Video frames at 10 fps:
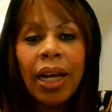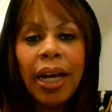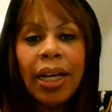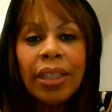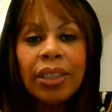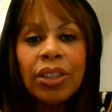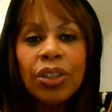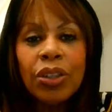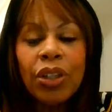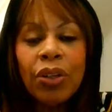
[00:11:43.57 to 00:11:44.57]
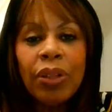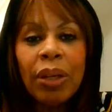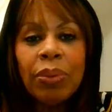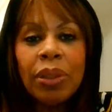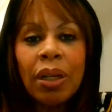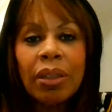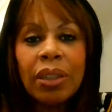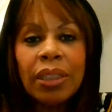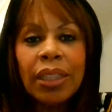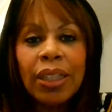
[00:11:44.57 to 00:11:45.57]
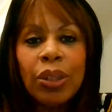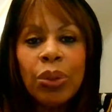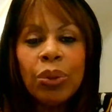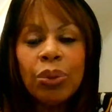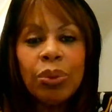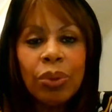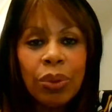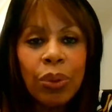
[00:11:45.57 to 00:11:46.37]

and you know they was asking who